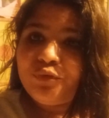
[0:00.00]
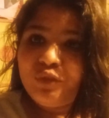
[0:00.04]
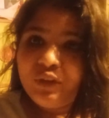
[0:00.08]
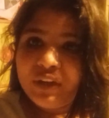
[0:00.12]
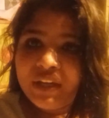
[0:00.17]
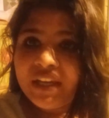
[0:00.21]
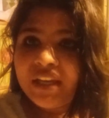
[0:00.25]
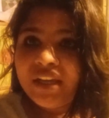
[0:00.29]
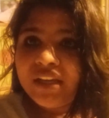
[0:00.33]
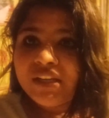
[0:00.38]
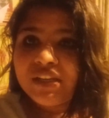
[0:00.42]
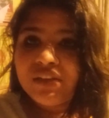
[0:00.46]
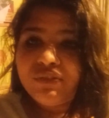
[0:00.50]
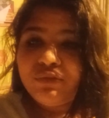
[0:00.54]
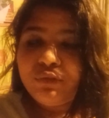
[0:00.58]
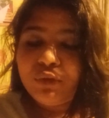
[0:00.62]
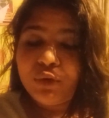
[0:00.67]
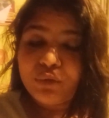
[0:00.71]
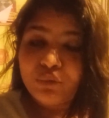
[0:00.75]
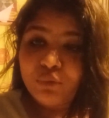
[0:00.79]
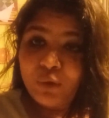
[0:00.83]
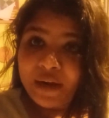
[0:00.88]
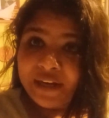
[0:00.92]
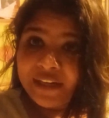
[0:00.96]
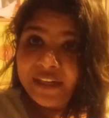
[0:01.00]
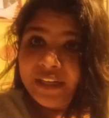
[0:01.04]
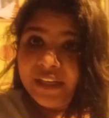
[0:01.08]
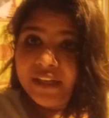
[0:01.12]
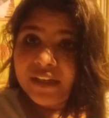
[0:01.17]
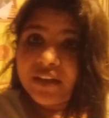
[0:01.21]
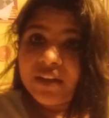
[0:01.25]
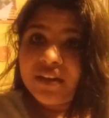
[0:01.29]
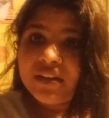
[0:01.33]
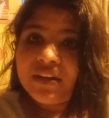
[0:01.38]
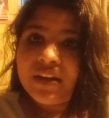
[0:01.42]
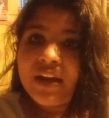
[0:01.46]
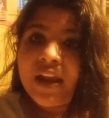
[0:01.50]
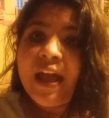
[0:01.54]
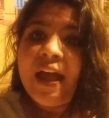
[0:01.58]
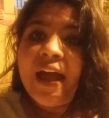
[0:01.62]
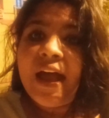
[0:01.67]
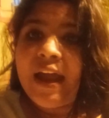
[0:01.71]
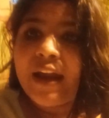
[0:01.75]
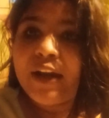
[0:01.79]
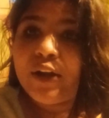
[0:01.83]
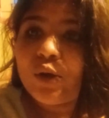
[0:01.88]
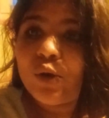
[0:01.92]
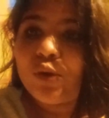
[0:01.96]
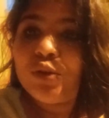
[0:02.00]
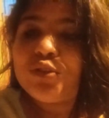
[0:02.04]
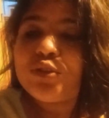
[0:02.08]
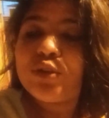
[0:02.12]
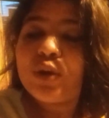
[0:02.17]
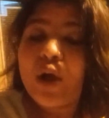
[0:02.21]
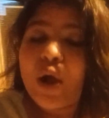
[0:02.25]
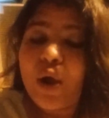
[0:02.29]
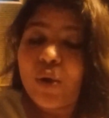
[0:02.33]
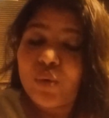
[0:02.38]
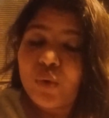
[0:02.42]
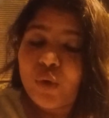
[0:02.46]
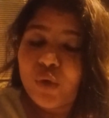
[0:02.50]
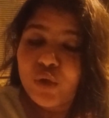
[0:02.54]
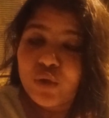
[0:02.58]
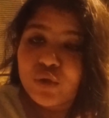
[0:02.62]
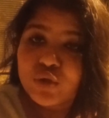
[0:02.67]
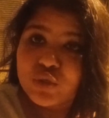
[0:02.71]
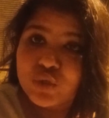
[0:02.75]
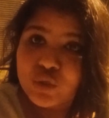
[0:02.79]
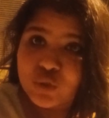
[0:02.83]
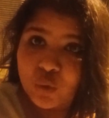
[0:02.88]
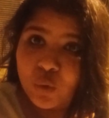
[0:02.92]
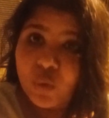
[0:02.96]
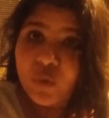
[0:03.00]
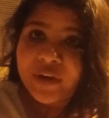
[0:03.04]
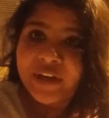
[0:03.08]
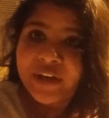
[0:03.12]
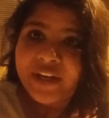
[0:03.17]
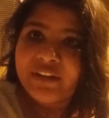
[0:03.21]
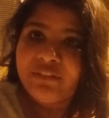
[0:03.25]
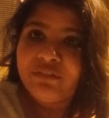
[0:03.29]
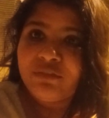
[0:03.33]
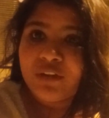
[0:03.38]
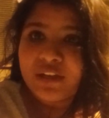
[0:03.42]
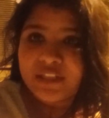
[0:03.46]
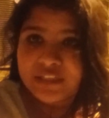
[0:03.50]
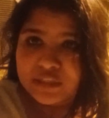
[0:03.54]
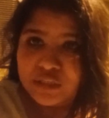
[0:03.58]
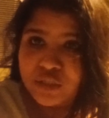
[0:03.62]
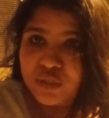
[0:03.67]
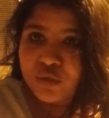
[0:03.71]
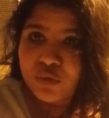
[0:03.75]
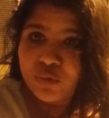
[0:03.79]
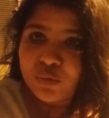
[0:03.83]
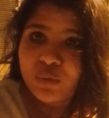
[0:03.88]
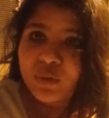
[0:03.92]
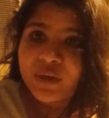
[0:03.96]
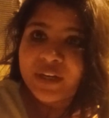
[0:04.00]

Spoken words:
wait for 1 year, and also how do you store it once you